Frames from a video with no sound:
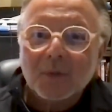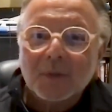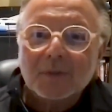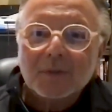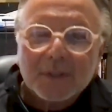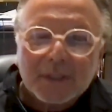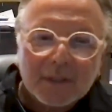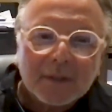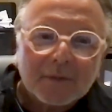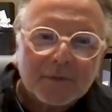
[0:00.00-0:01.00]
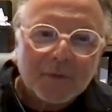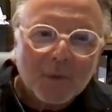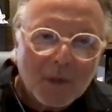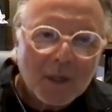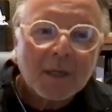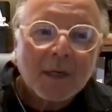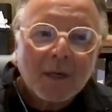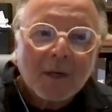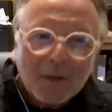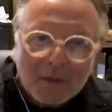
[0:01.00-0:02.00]
We're looking for,
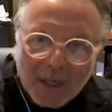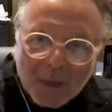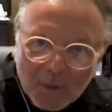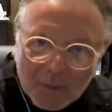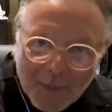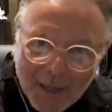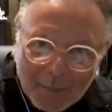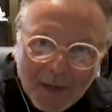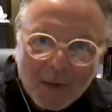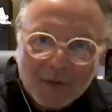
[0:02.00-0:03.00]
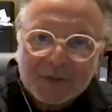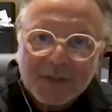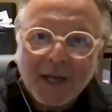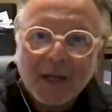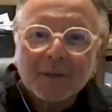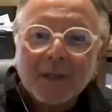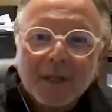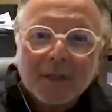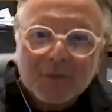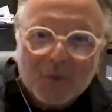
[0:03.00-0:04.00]
okay, when my power's down,
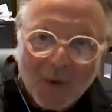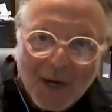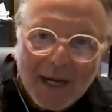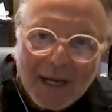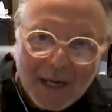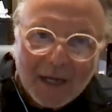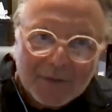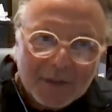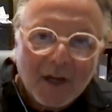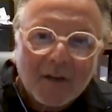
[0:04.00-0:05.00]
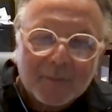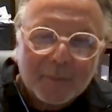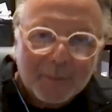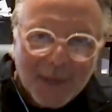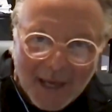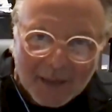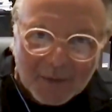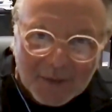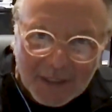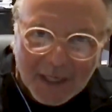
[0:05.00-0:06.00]
do I have enough
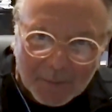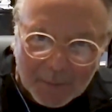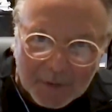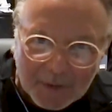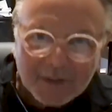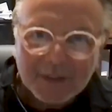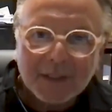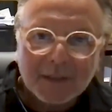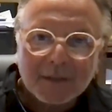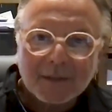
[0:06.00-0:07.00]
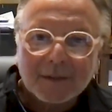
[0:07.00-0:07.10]
battery capability